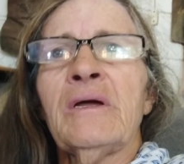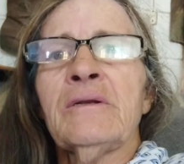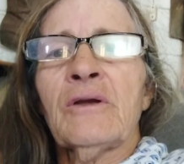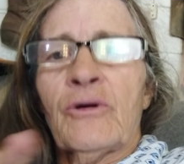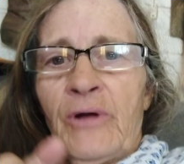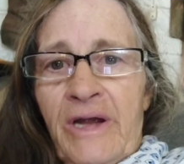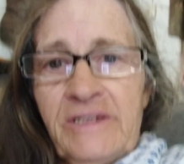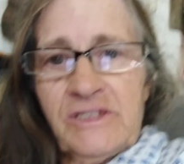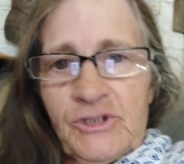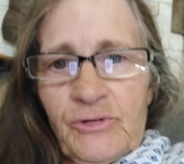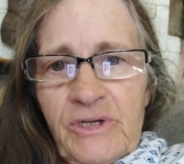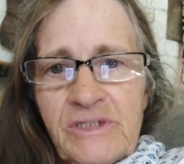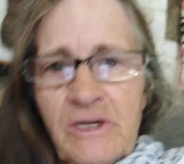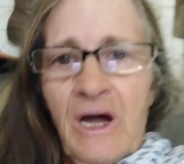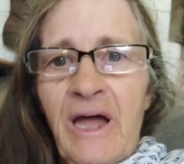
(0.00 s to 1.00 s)
in great
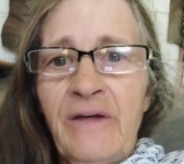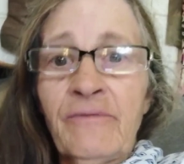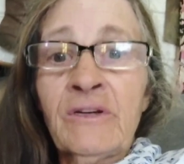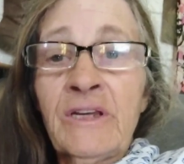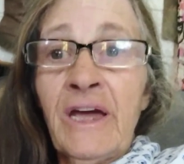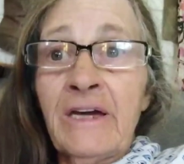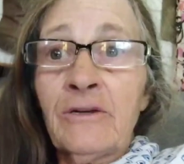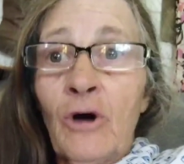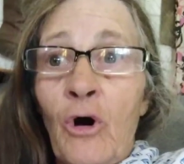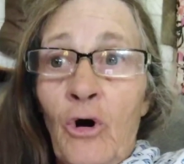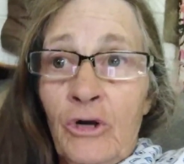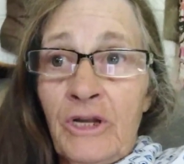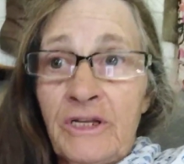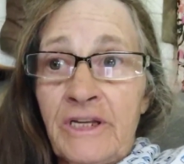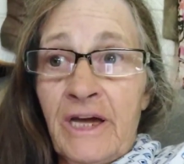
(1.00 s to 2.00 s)
stress. I haven't had a
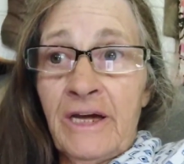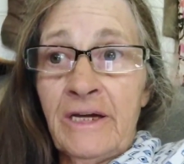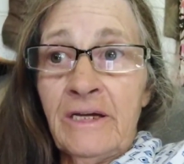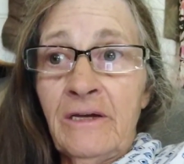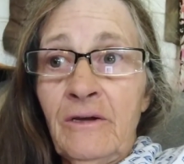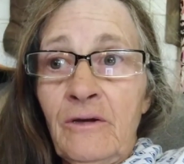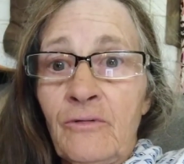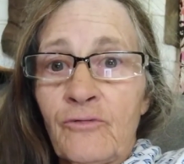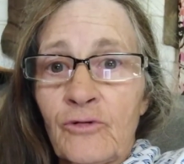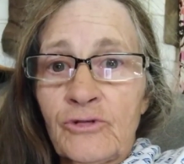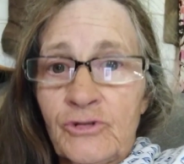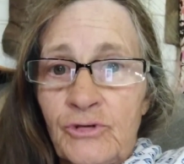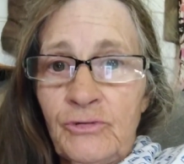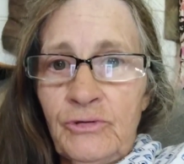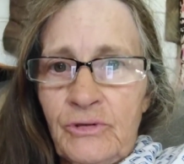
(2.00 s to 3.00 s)
holiday for
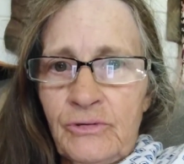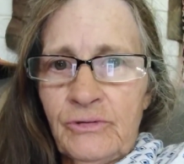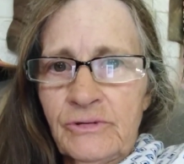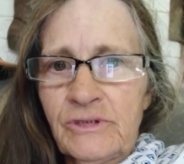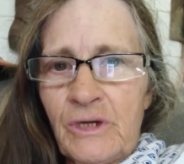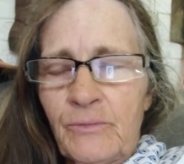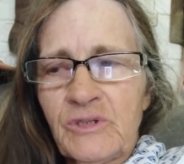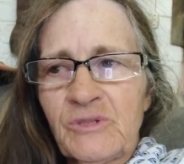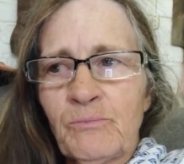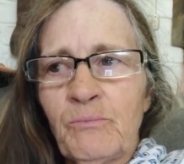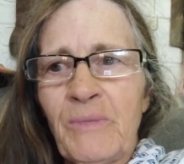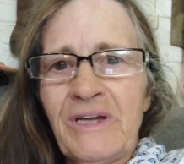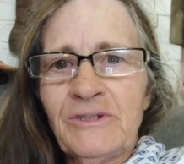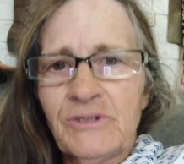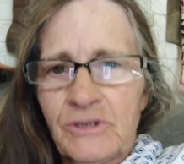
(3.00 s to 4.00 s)
2 years. I was
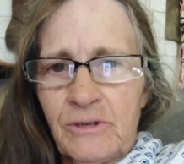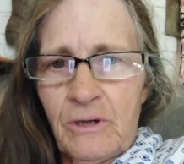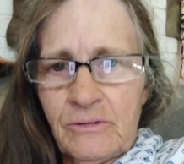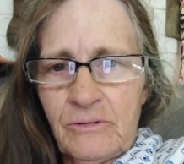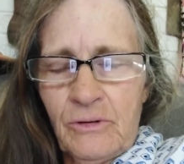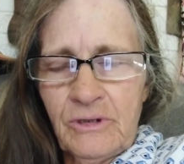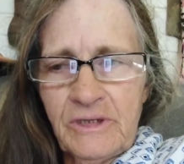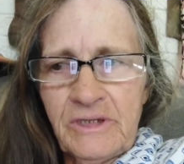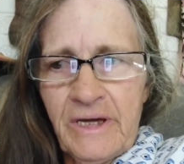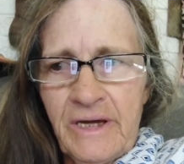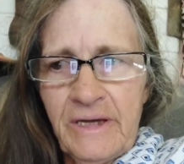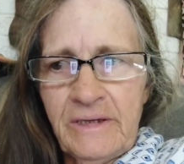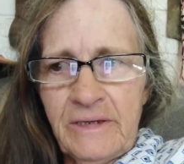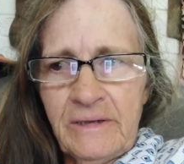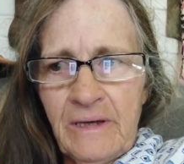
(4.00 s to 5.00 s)
meant to go on
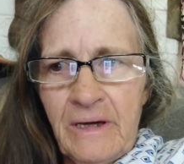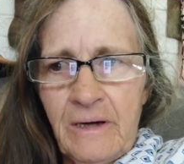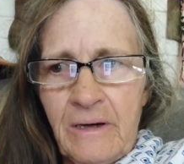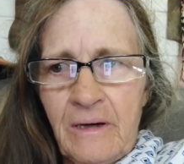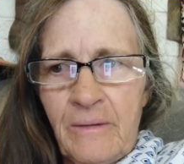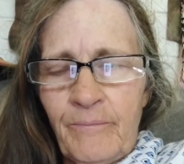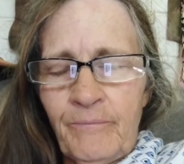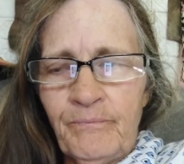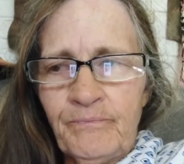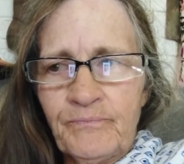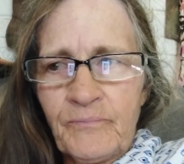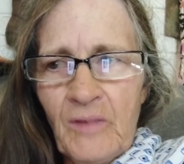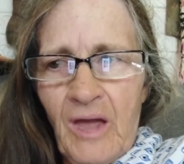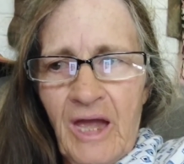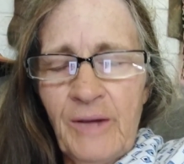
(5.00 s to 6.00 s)
holiday in
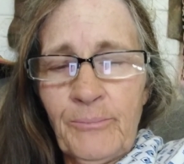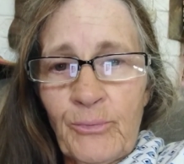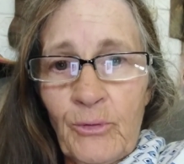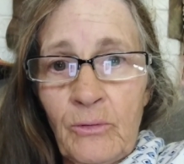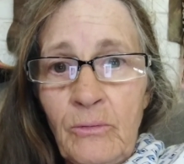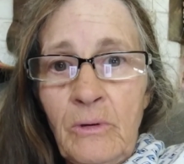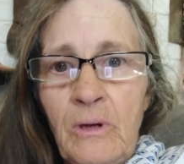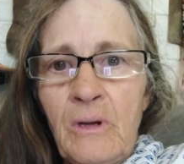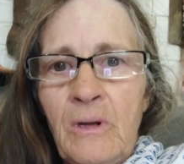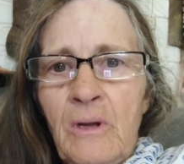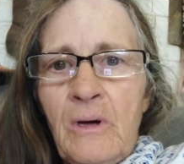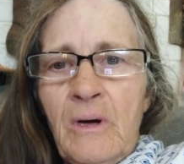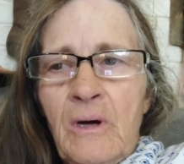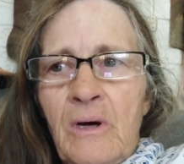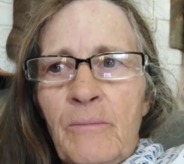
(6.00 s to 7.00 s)
April,
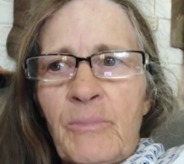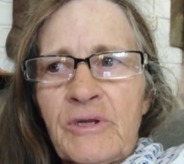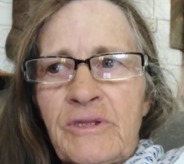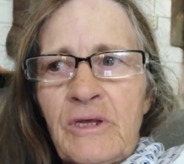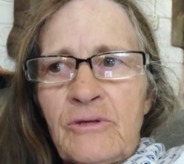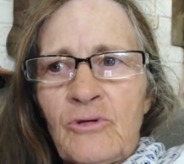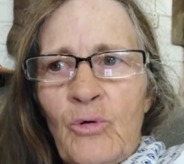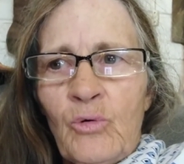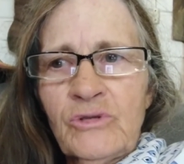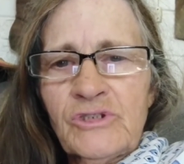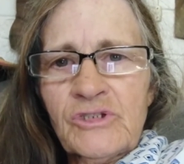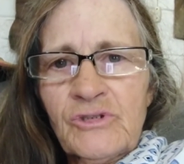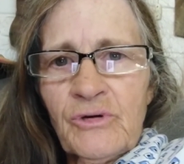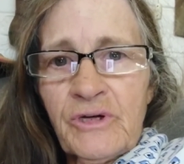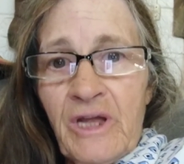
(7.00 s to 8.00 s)
But then the
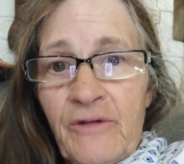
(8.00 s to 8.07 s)
horses got